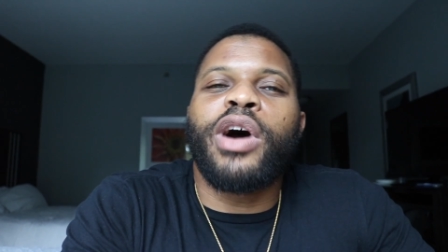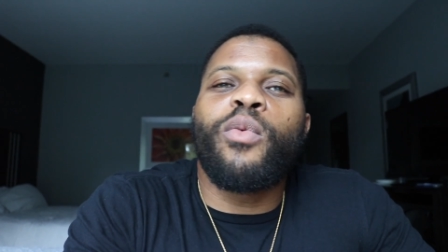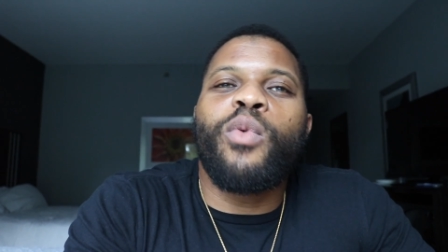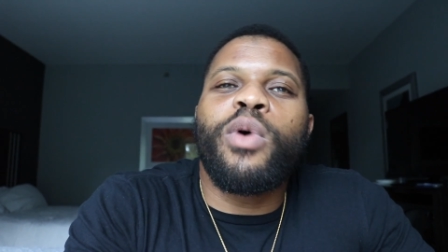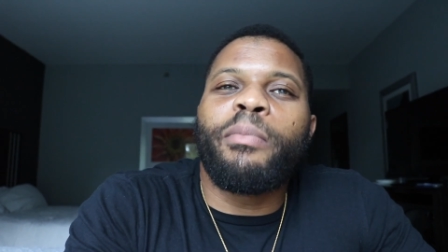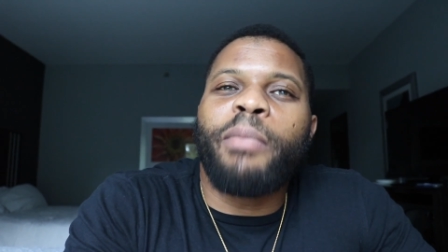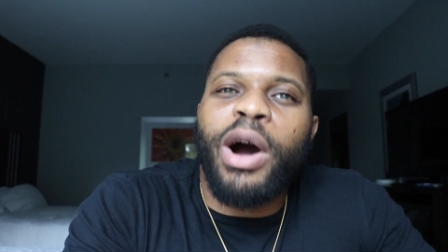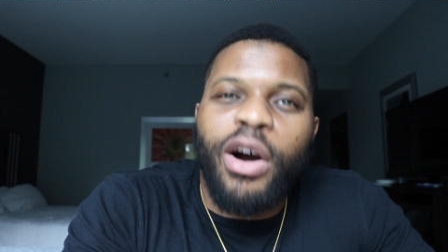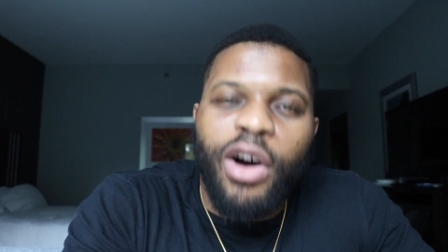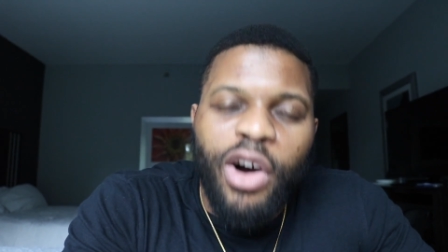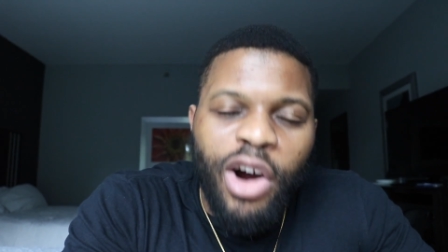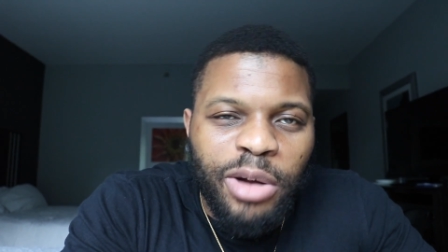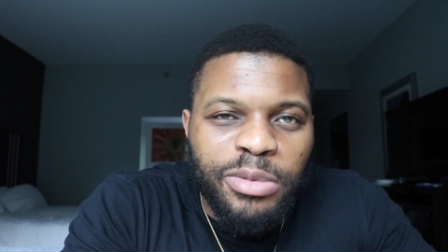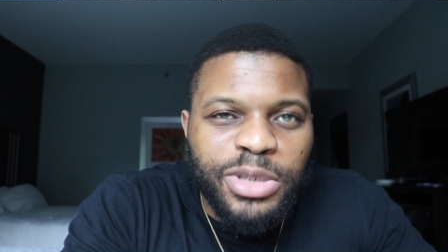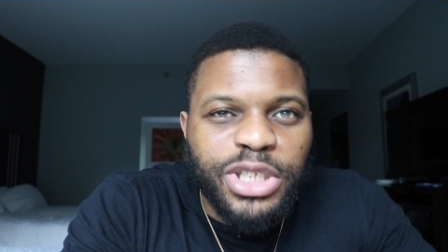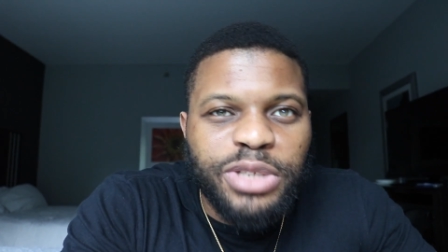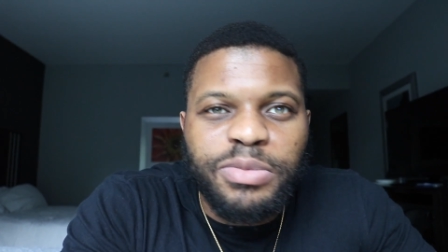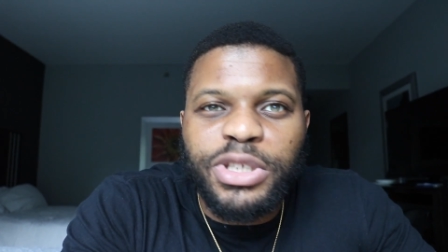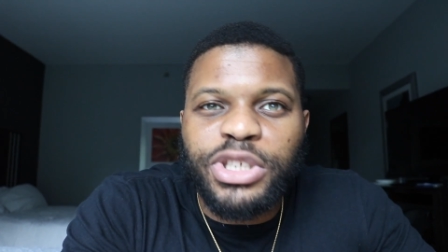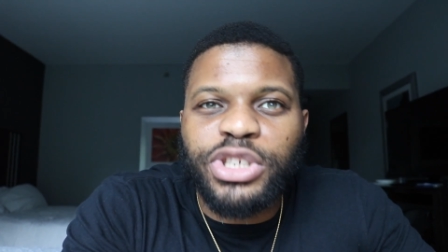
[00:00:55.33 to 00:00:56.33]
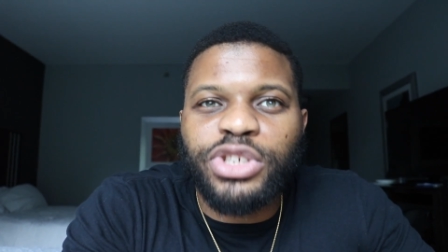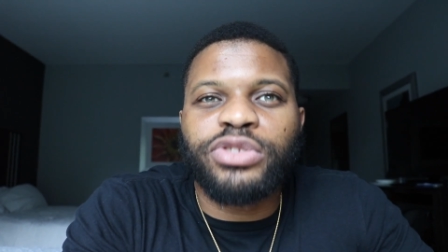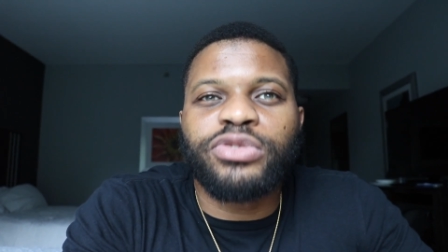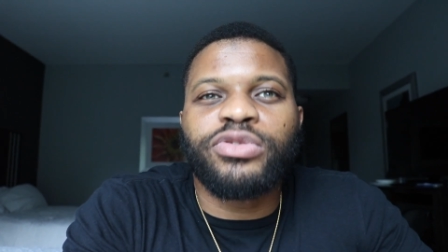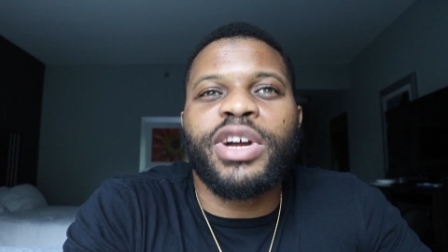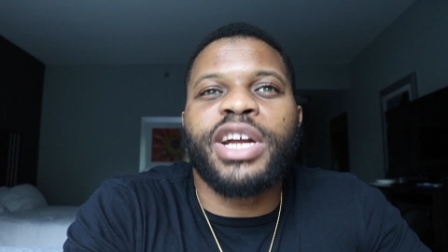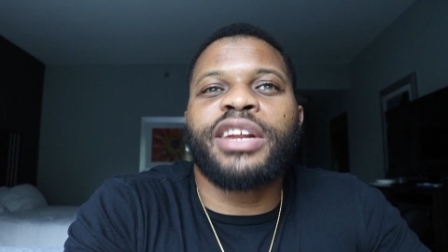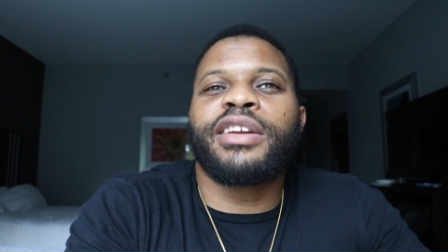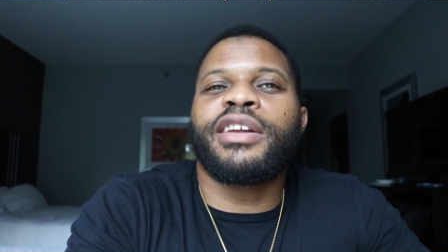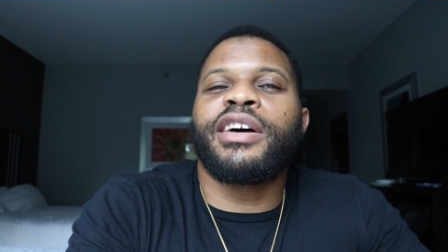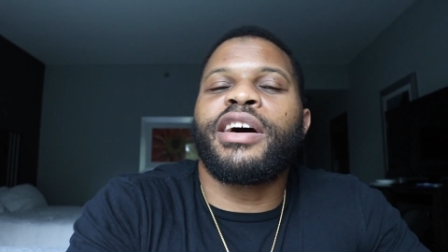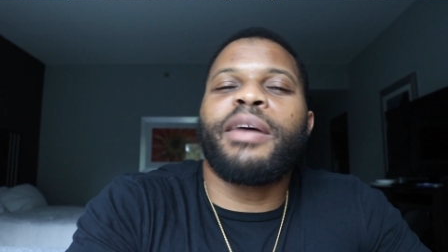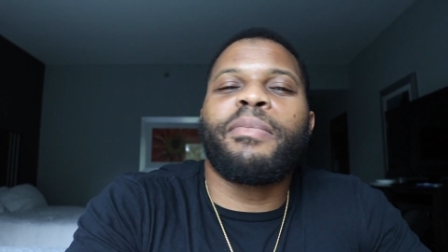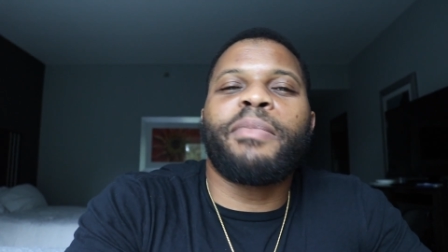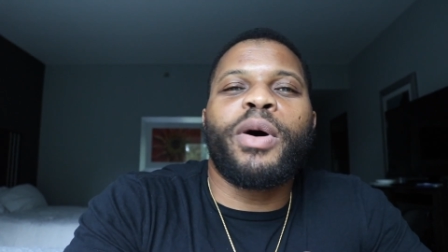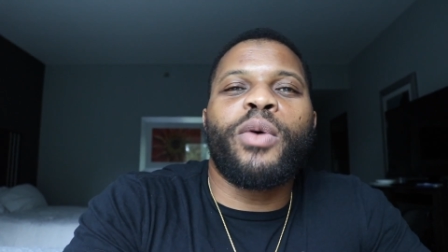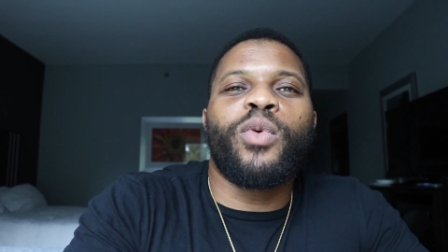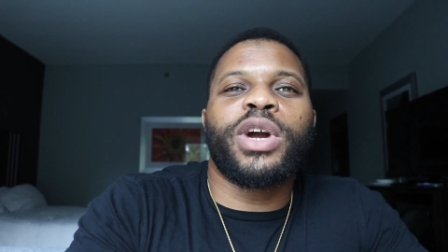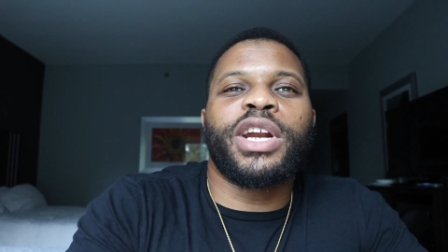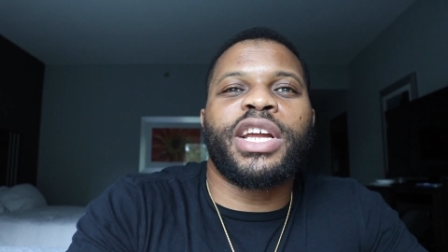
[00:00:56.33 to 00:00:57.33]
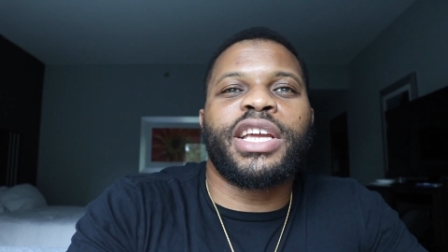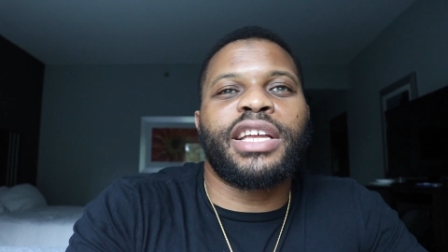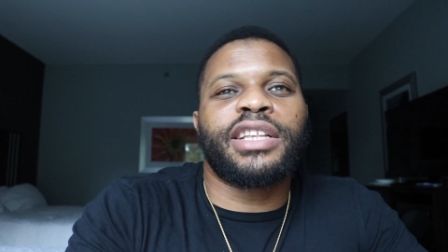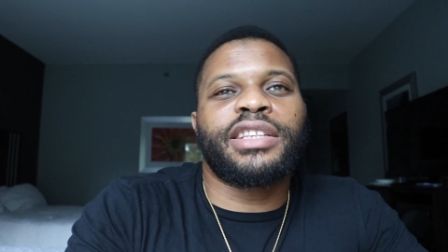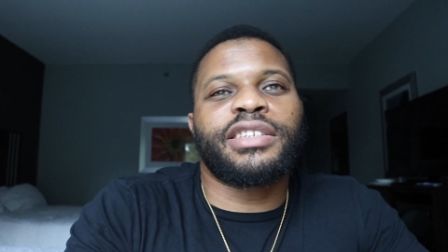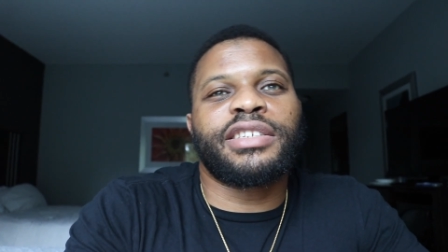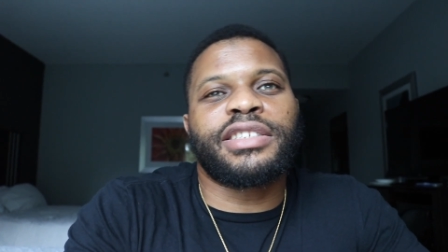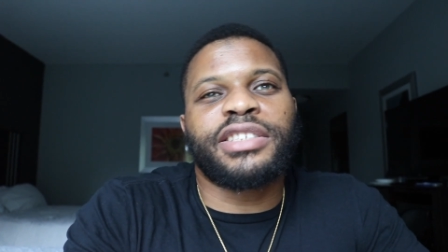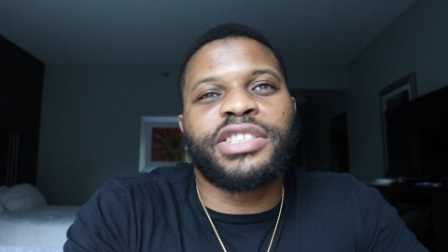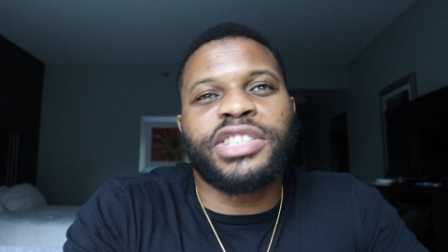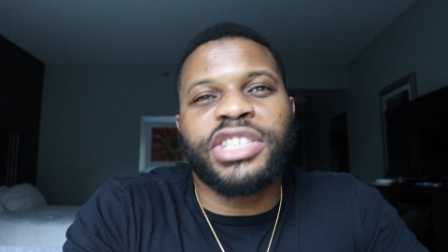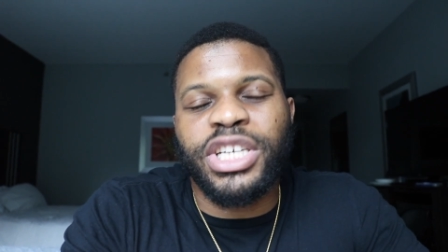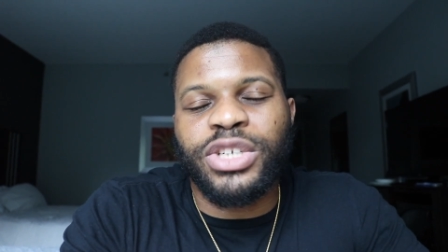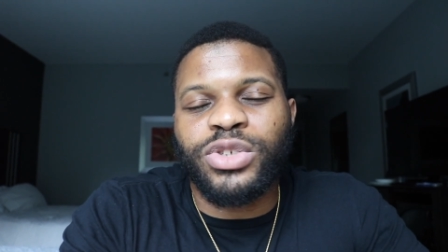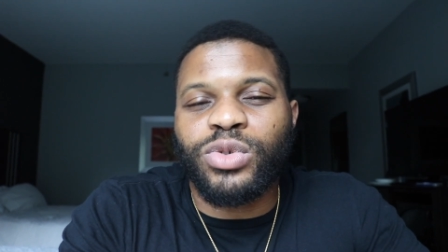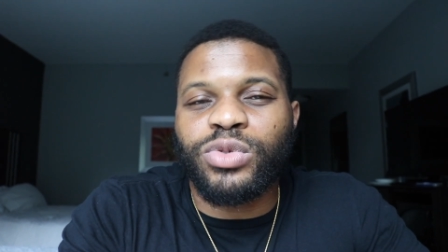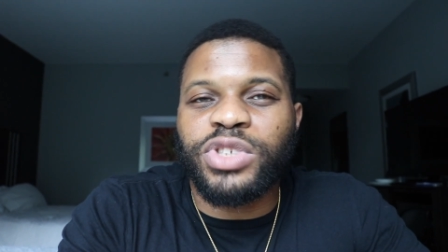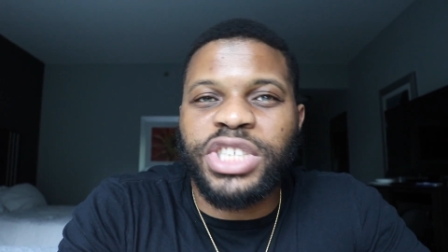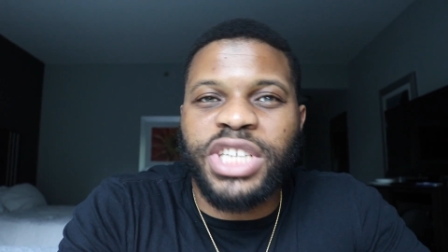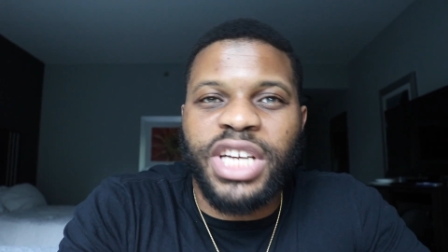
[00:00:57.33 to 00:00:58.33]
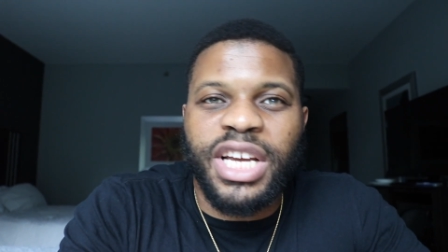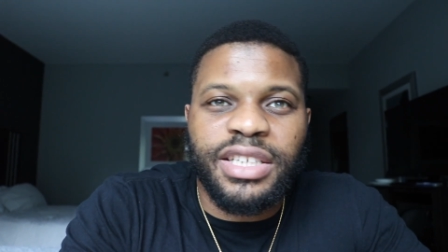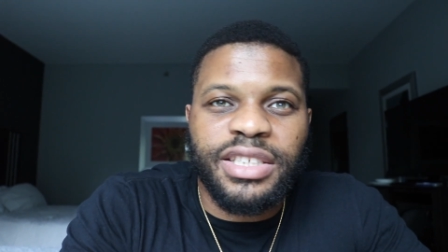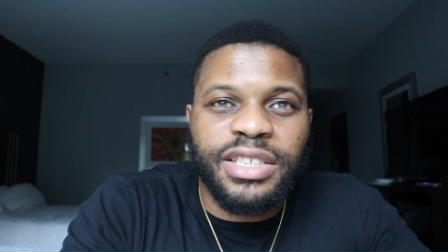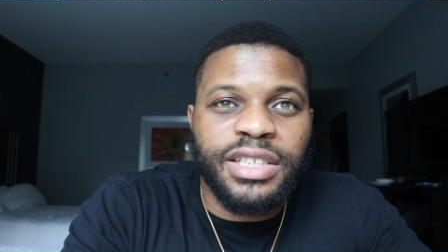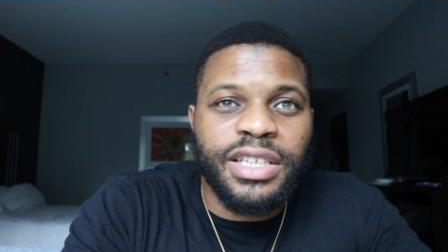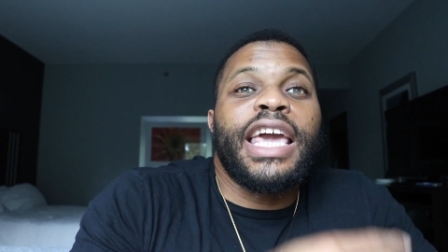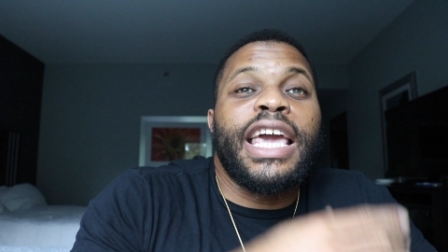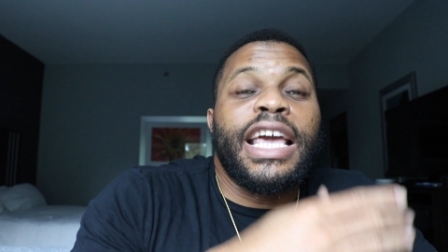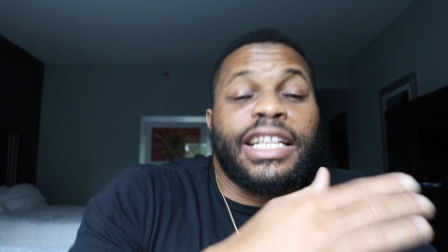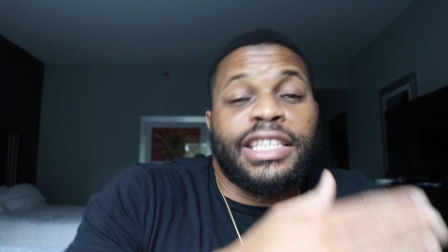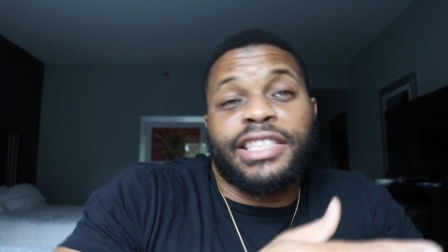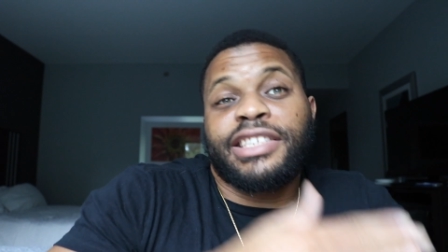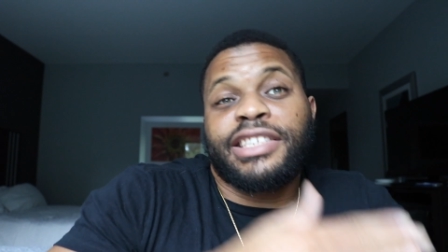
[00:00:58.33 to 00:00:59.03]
I want my arms to be shredded up, I want to get this chiseled chest in